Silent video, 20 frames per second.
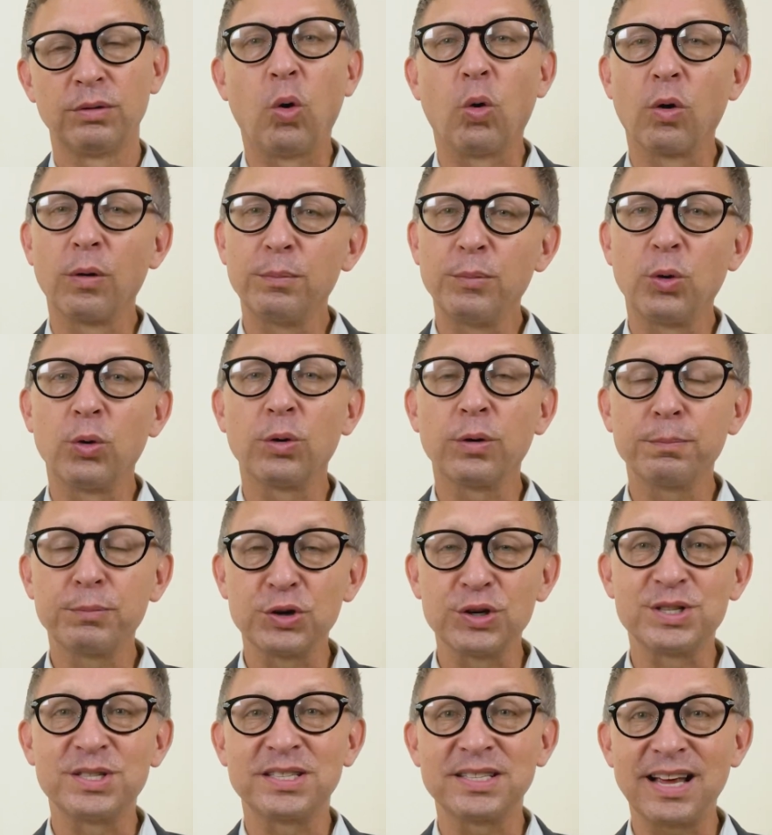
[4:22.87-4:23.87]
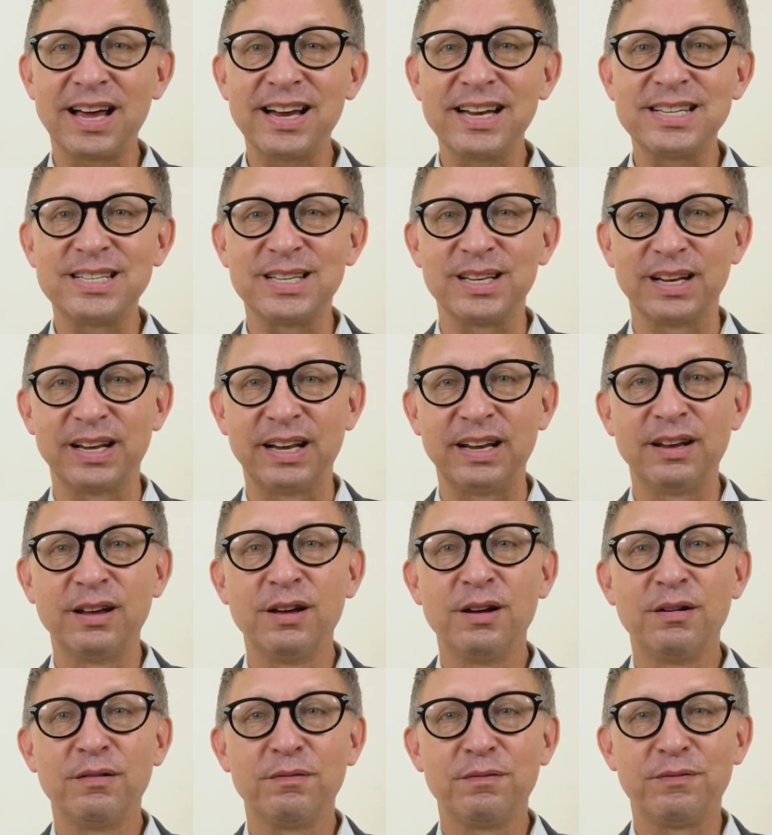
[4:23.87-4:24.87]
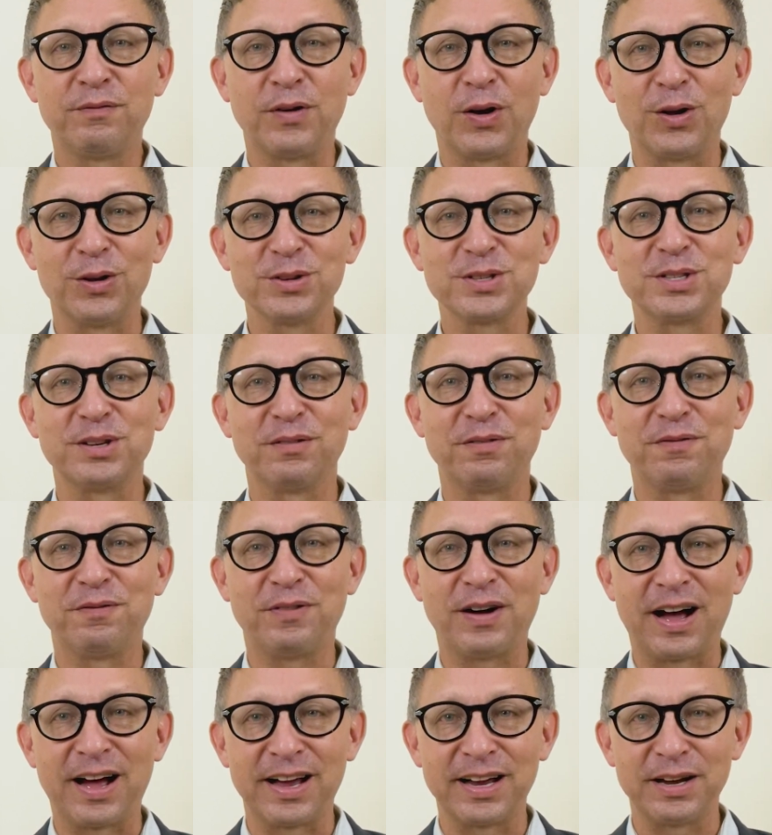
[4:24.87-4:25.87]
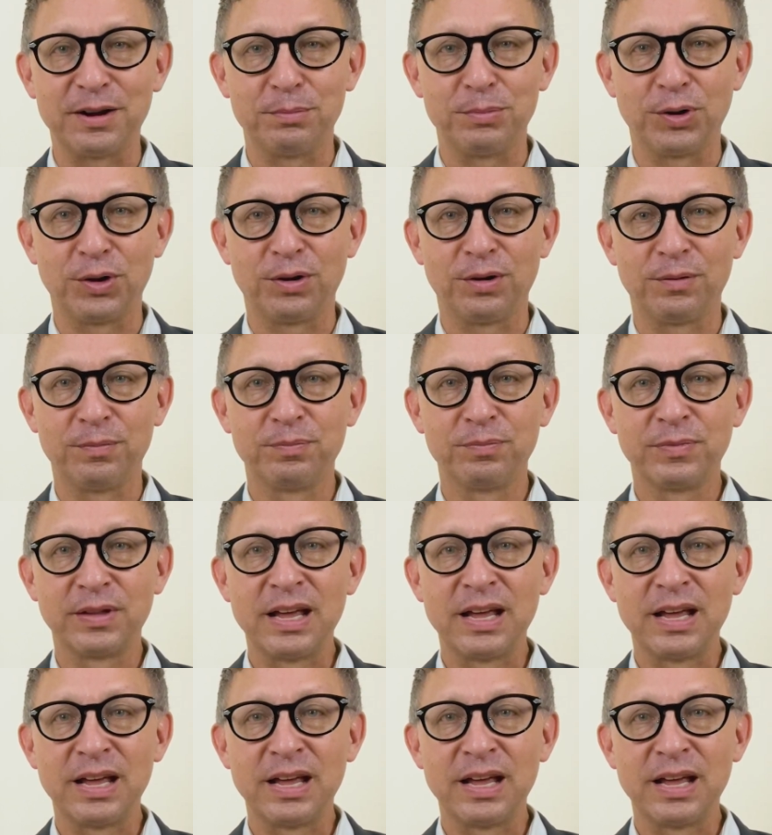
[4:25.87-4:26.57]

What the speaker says: or more precisely, falsifiable.